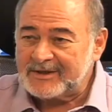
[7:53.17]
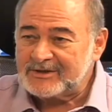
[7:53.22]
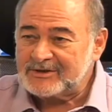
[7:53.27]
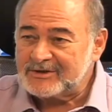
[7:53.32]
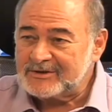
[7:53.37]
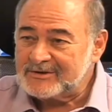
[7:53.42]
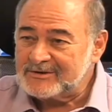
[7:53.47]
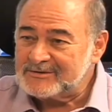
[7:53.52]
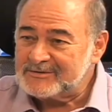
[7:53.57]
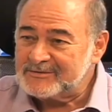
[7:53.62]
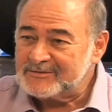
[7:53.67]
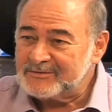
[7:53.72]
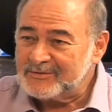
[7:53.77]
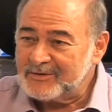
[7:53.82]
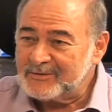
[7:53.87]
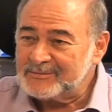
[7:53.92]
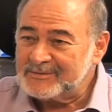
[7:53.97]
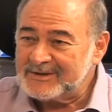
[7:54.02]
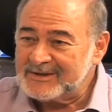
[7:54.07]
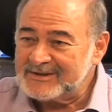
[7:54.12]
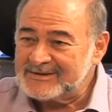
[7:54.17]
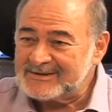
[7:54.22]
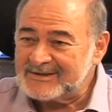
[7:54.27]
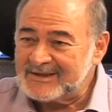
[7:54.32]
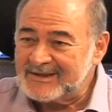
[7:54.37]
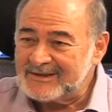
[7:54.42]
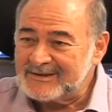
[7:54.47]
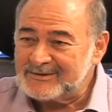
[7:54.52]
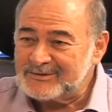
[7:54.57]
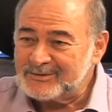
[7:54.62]
precious from the
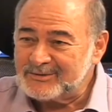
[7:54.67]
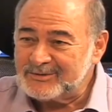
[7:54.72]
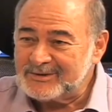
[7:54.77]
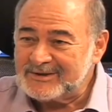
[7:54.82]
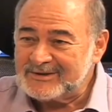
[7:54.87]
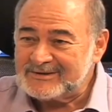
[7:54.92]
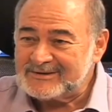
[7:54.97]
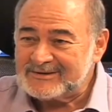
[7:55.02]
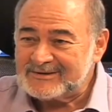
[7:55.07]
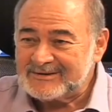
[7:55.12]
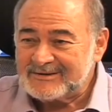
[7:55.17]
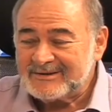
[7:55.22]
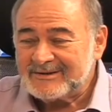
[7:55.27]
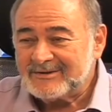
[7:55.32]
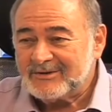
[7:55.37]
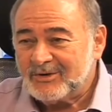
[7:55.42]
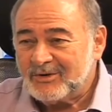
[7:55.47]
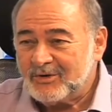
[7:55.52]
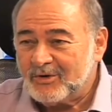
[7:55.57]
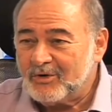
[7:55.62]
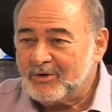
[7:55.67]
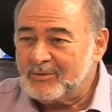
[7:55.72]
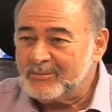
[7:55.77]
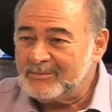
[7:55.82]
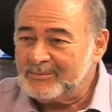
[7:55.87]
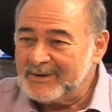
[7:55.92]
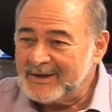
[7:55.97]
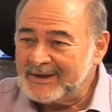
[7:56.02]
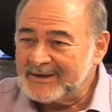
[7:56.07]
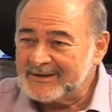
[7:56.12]
Israel to his
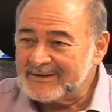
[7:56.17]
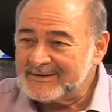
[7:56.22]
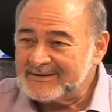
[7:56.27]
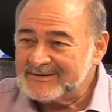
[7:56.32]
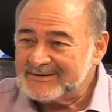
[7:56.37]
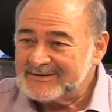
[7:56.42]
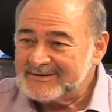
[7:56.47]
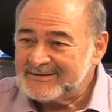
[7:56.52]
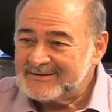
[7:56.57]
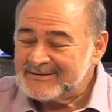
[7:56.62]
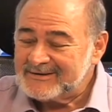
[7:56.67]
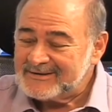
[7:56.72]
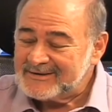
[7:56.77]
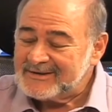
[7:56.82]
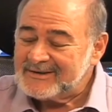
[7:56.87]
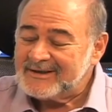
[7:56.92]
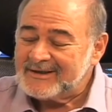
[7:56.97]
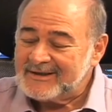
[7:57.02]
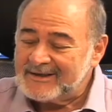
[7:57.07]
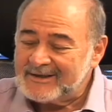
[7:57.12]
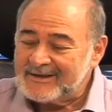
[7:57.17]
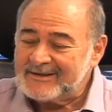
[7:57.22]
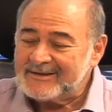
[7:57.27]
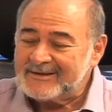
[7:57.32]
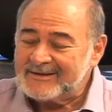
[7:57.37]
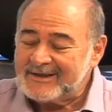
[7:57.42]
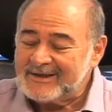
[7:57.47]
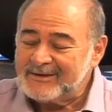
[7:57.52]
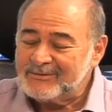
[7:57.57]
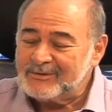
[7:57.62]
home back.
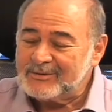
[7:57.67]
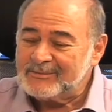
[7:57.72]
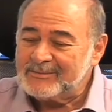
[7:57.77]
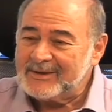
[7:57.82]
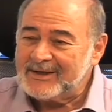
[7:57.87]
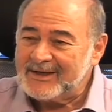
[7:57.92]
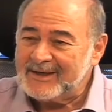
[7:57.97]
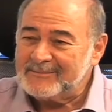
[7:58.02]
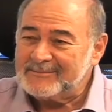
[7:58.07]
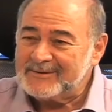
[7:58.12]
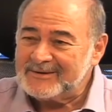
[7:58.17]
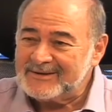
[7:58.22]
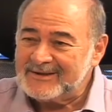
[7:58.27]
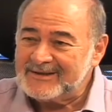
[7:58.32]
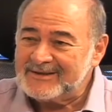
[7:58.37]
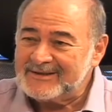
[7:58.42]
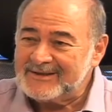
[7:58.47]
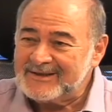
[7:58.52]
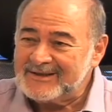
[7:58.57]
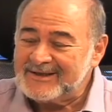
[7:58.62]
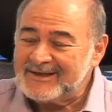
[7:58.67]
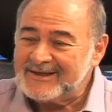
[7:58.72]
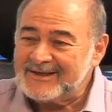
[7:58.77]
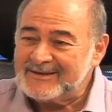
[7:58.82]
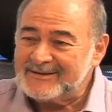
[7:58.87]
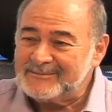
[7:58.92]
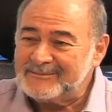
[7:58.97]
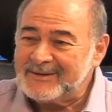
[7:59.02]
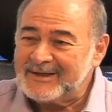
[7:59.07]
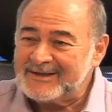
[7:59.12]
And he will be happy that he
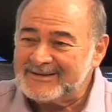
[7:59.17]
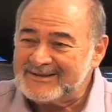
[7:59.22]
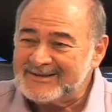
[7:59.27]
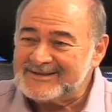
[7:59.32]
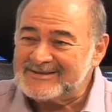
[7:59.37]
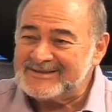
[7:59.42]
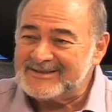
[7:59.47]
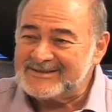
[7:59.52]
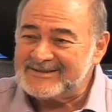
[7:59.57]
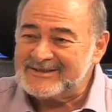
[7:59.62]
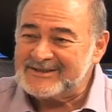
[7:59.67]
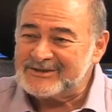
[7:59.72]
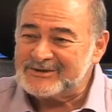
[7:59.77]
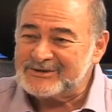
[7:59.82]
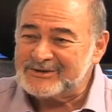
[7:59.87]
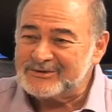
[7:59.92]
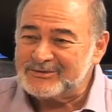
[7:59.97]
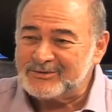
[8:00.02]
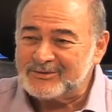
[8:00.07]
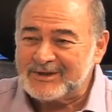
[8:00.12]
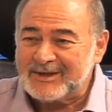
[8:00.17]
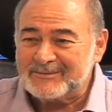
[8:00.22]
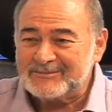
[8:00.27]
had made this decision to